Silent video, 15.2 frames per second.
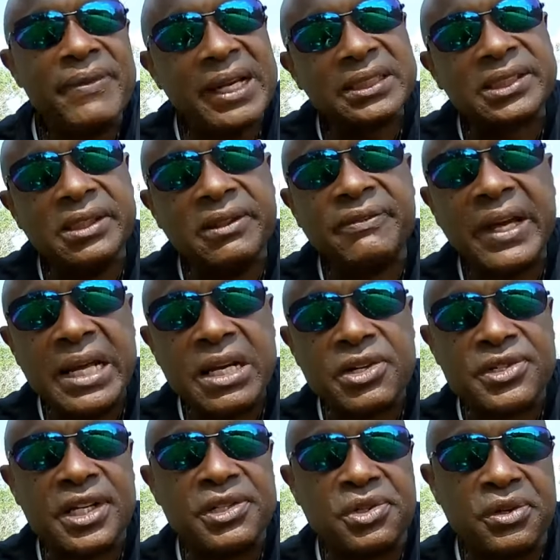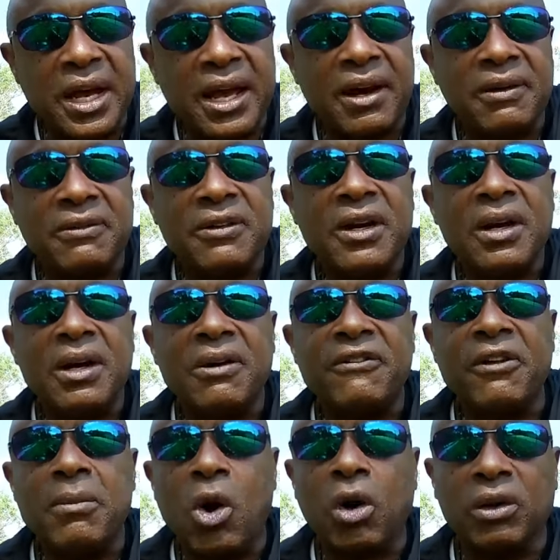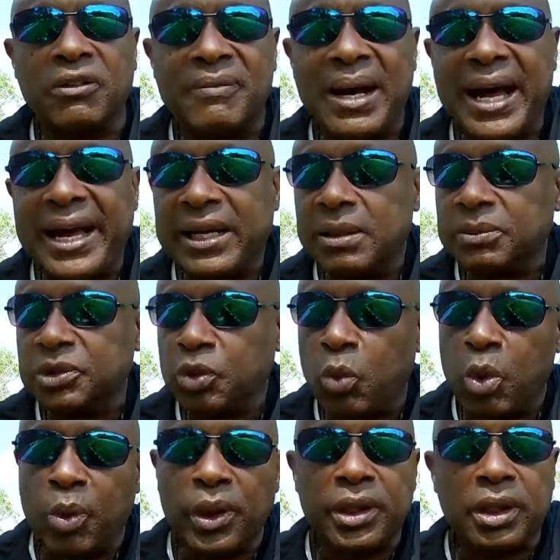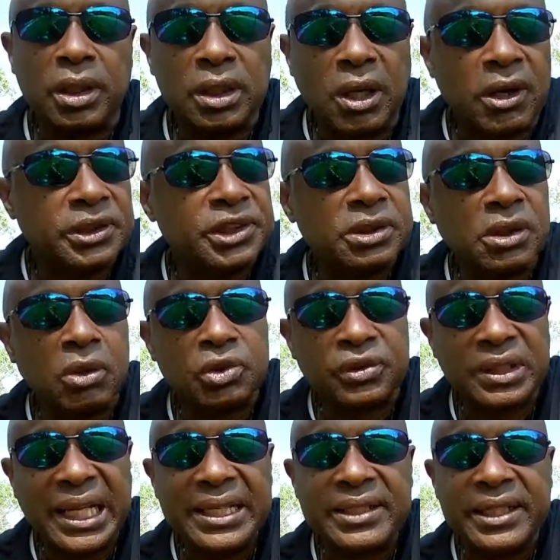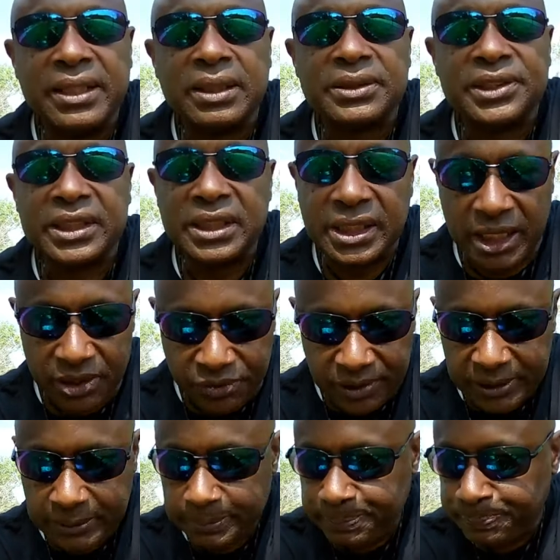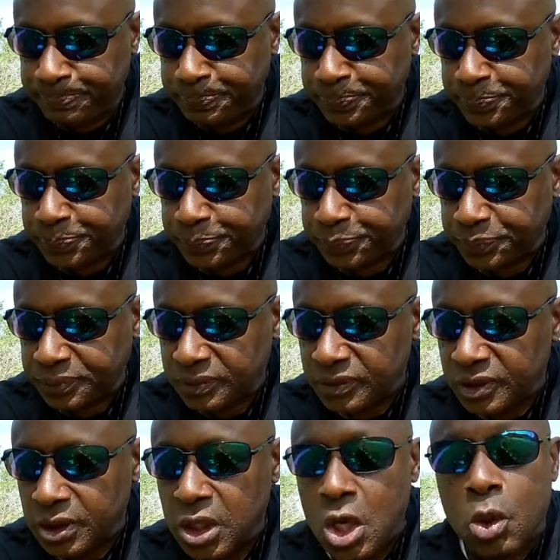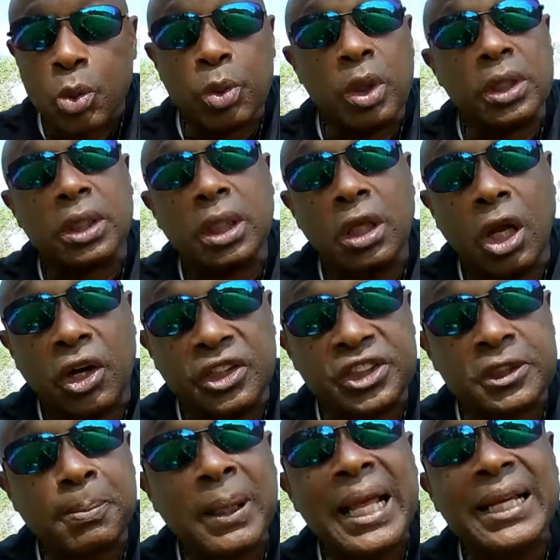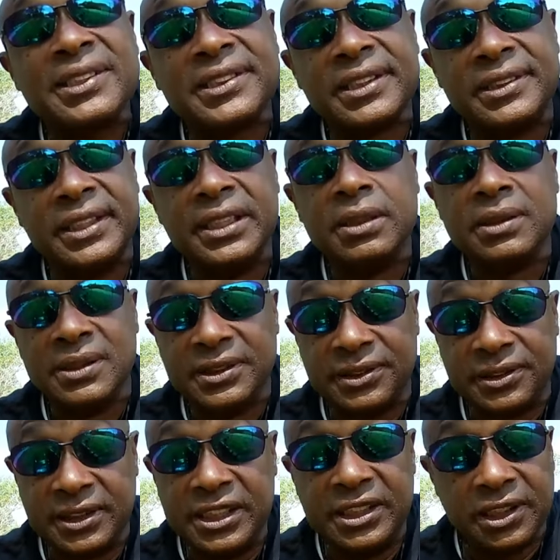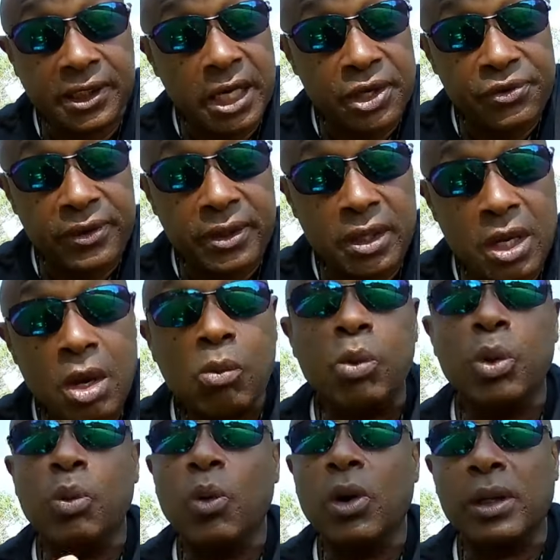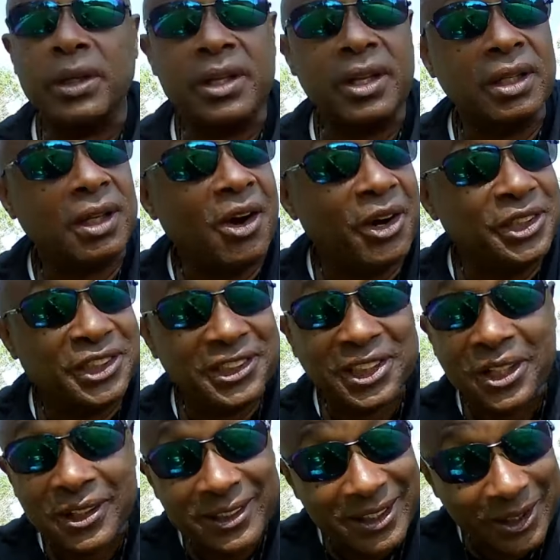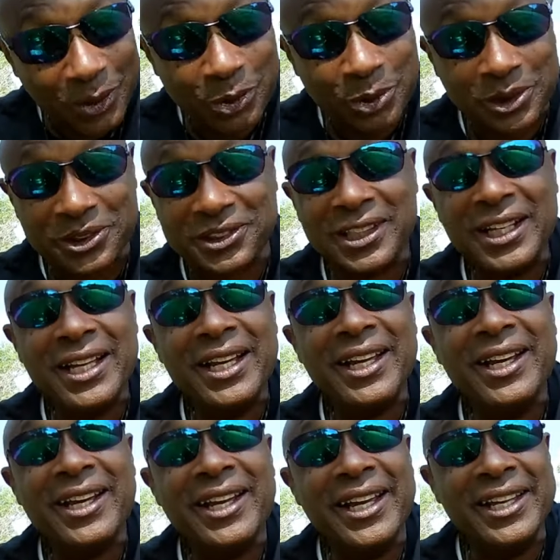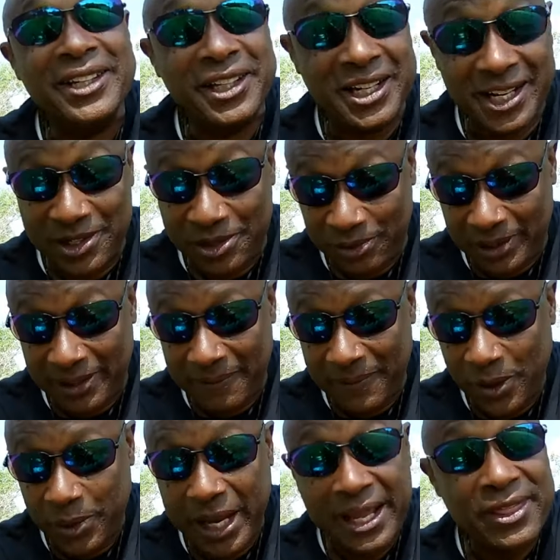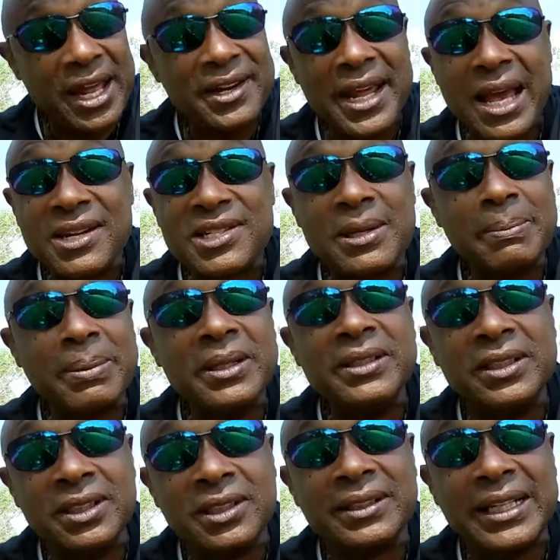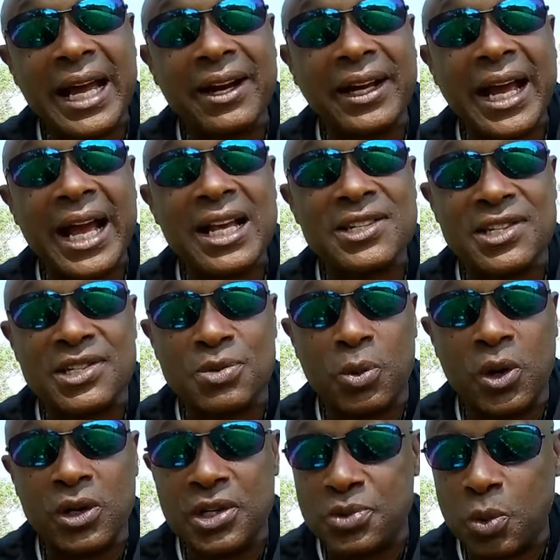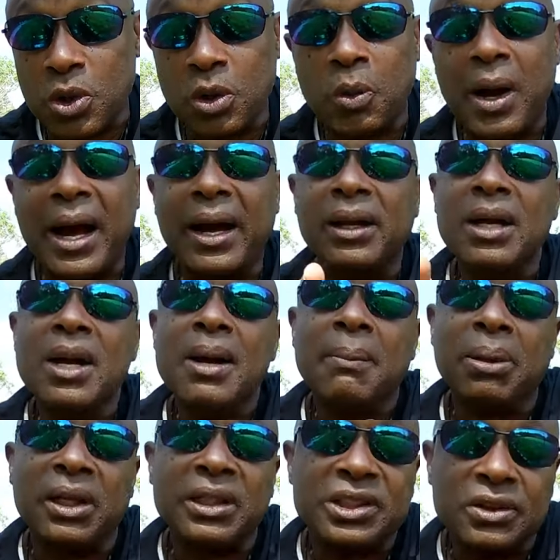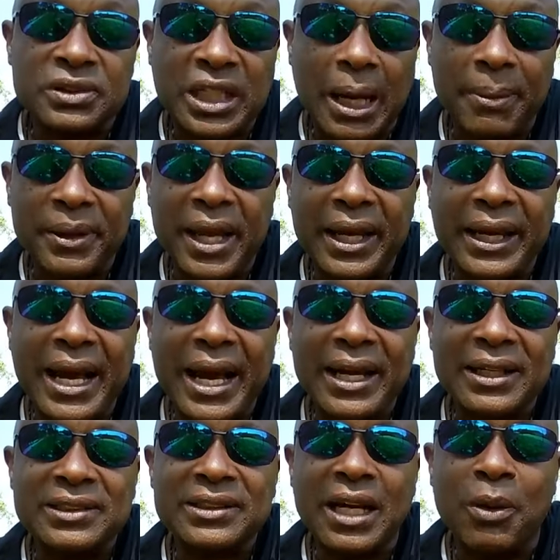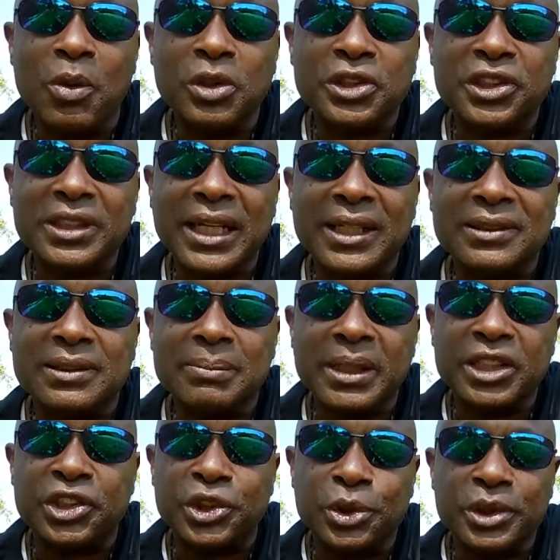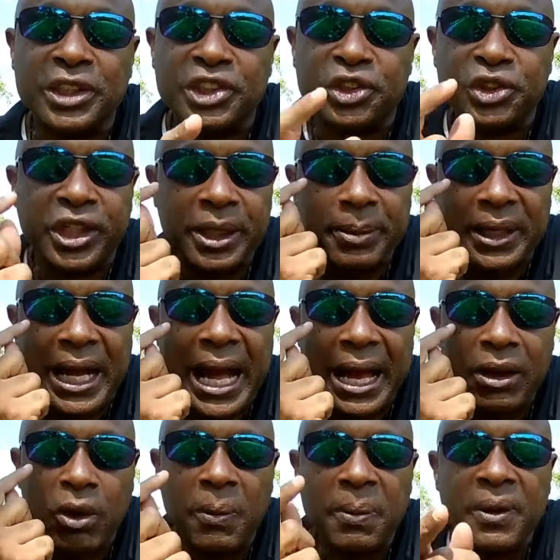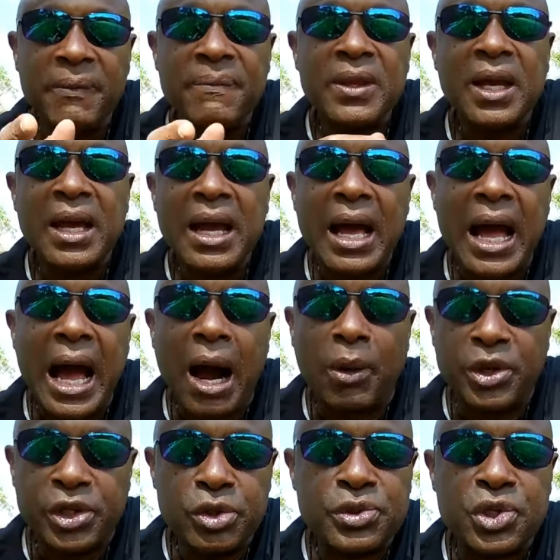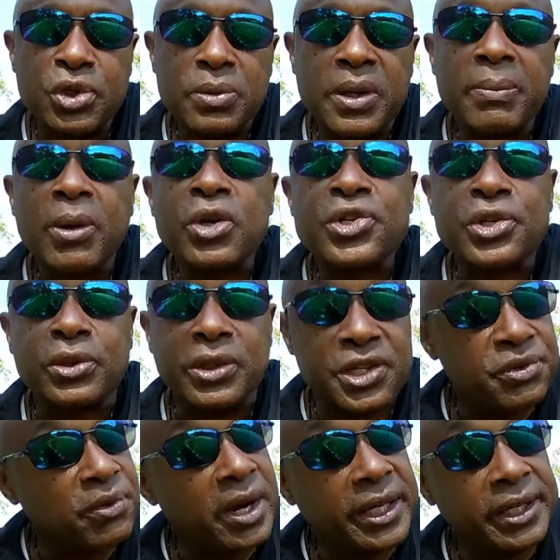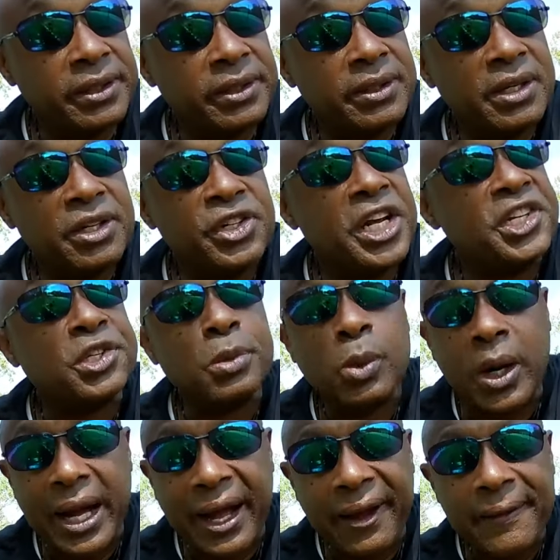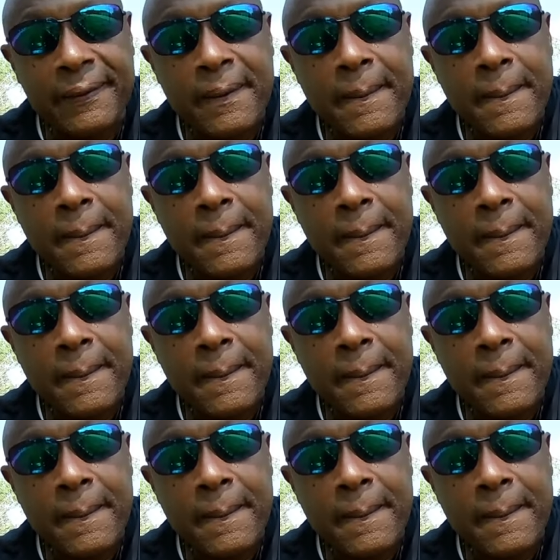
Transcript: That's the advantage that you have from all of my items. We're one of the largest ultralight dealers in the country. We're one of the largest plastics dealers in the country. We're one of the largest hook holders in the country. Okay, that nasty bend hook now, guys, is, is worldwide. Plus, on top of that, guys, I want you guys to make sure that you keep an eye open. Our YouTube commercial is running nationwide.